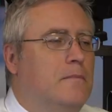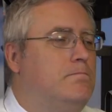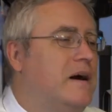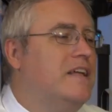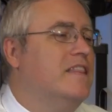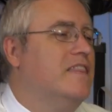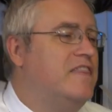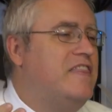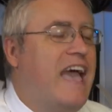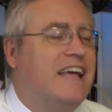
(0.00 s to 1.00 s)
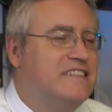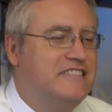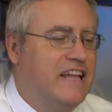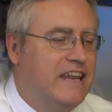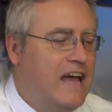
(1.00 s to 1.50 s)
But that
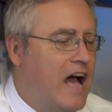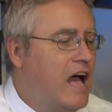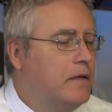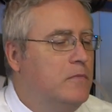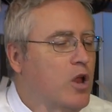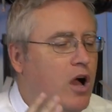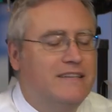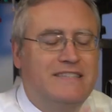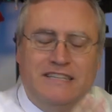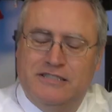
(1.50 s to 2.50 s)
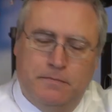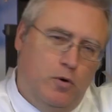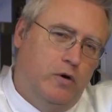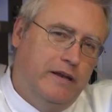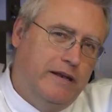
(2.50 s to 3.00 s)
said, I'm not
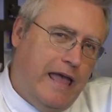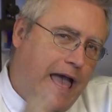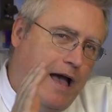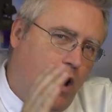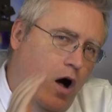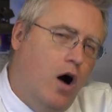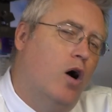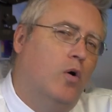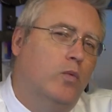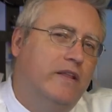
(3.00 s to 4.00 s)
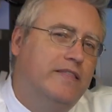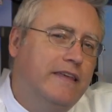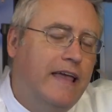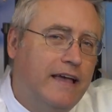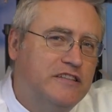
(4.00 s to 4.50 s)
disappointed at all with
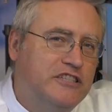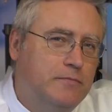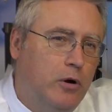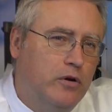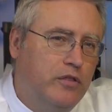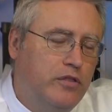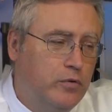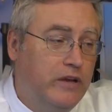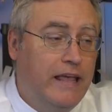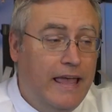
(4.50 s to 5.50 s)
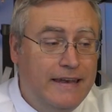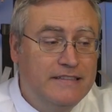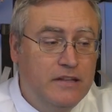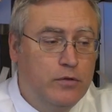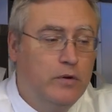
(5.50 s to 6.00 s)
the X-Smart 3. And
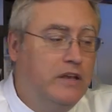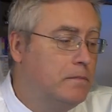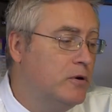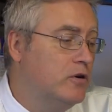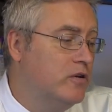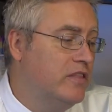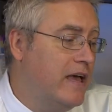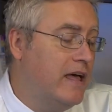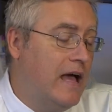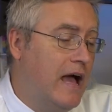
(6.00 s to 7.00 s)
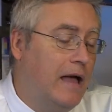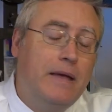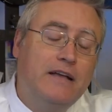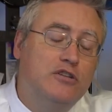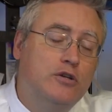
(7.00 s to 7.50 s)
it's a 3D printer that
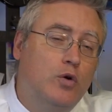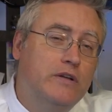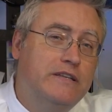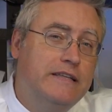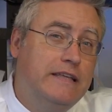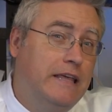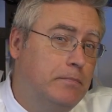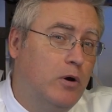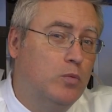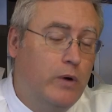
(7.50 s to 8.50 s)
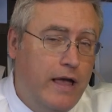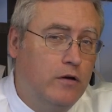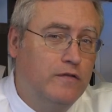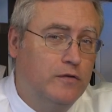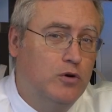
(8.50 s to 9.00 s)
I'm actually going to keep
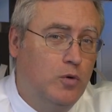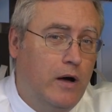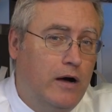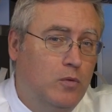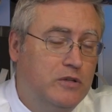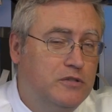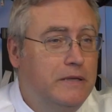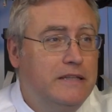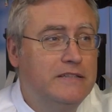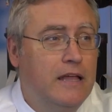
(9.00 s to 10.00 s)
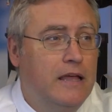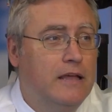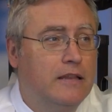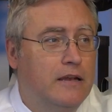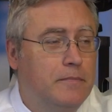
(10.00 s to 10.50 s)
around for a while, which means
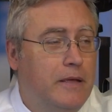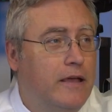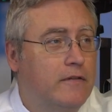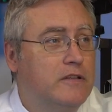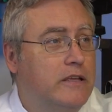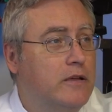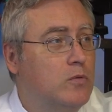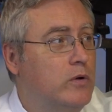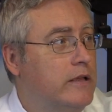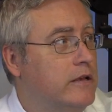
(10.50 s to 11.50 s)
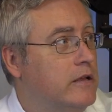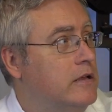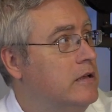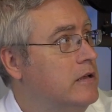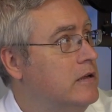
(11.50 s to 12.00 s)
that I may have to get rid
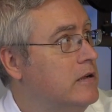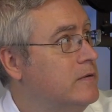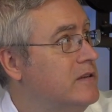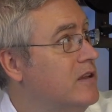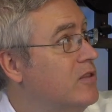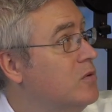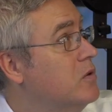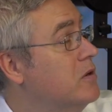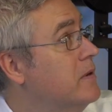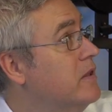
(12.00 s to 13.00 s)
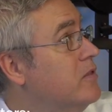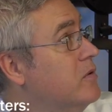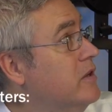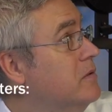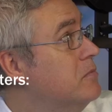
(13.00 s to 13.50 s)
of another one of my
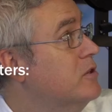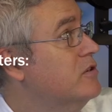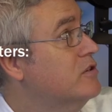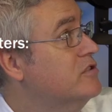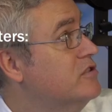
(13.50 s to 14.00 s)
3D printers